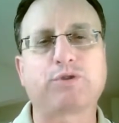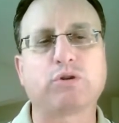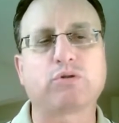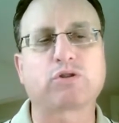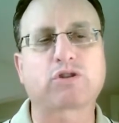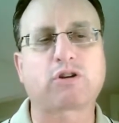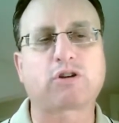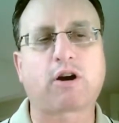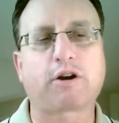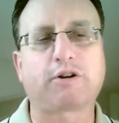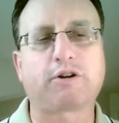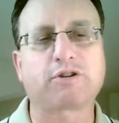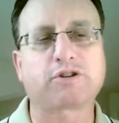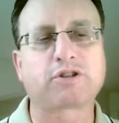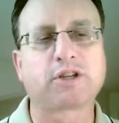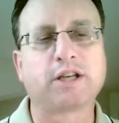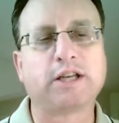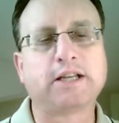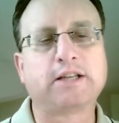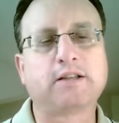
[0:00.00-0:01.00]
2
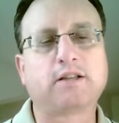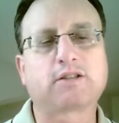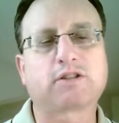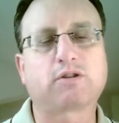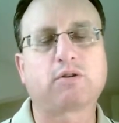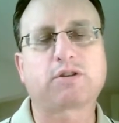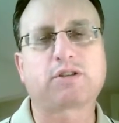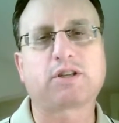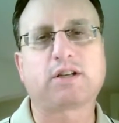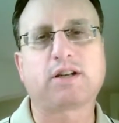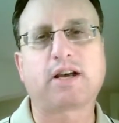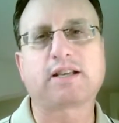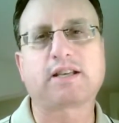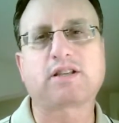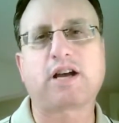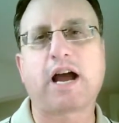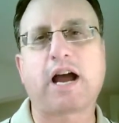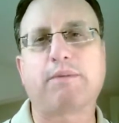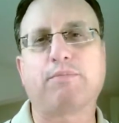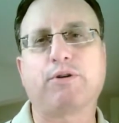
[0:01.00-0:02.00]
starters, so it's a nice
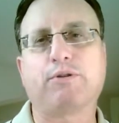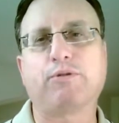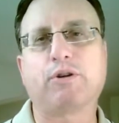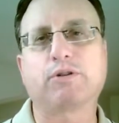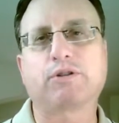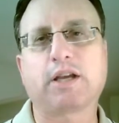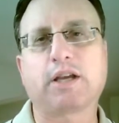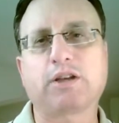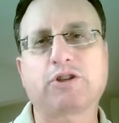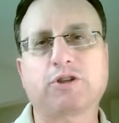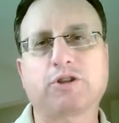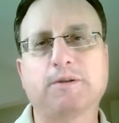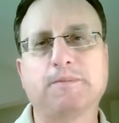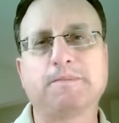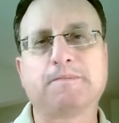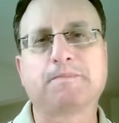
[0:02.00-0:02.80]
hybrid rotation.